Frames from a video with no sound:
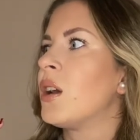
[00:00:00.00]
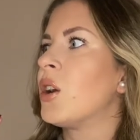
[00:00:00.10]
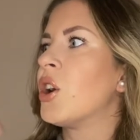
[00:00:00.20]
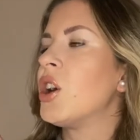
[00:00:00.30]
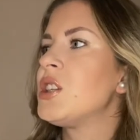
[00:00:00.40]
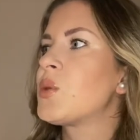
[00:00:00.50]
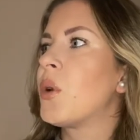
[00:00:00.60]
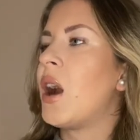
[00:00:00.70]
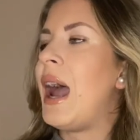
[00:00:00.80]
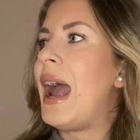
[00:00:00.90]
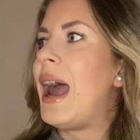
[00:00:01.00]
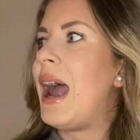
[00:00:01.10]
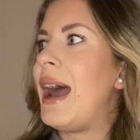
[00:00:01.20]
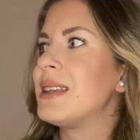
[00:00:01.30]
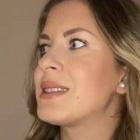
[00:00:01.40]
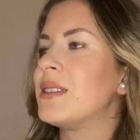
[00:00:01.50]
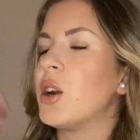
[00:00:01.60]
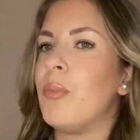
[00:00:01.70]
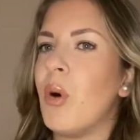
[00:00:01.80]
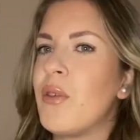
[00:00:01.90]
girls were ask their
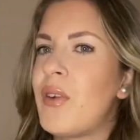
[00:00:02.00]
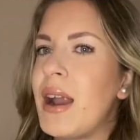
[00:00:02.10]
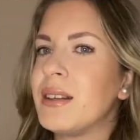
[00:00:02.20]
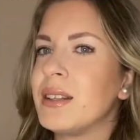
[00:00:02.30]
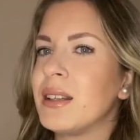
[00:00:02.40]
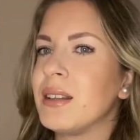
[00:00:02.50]
boyfriend